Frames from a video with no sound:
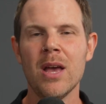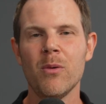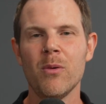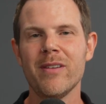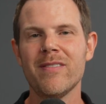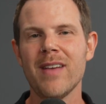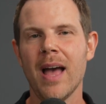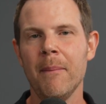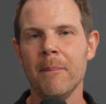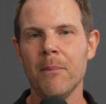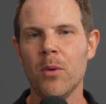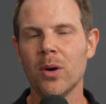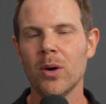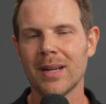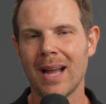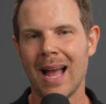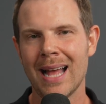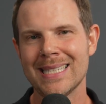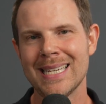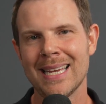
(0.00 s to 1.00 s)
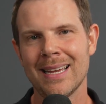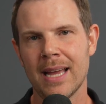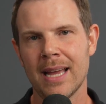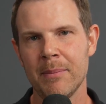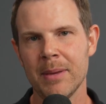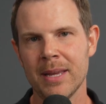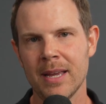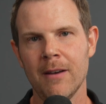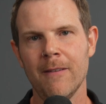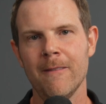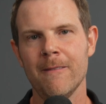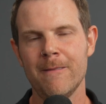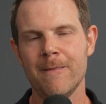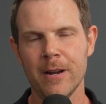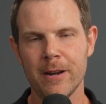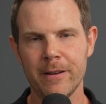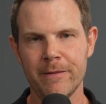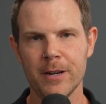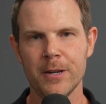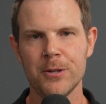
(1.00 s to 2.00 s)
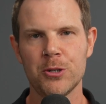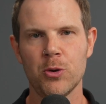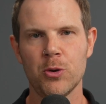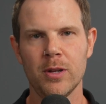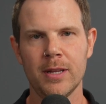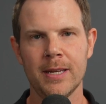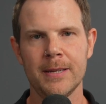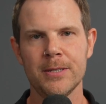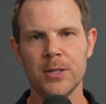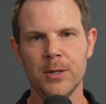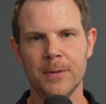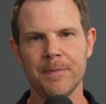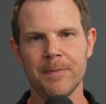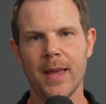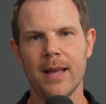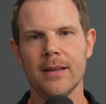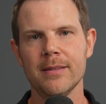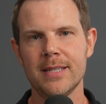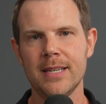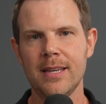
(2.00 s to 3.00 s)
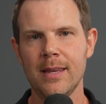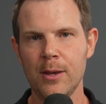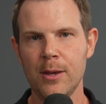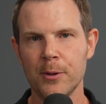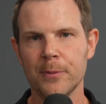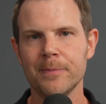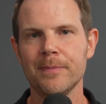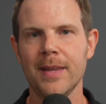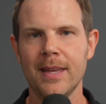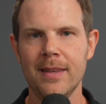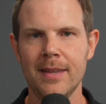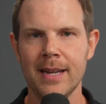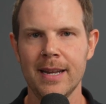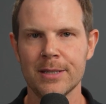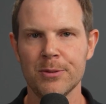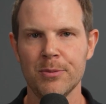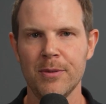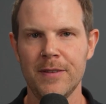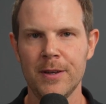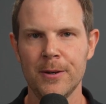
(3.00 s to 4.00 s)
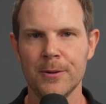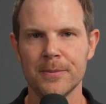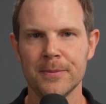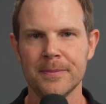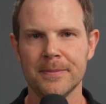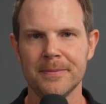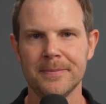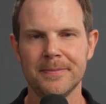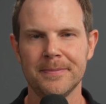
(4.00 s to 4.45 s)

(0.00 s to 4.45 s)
We've got more content coming out very, very shortly. So I'll see you in the next review.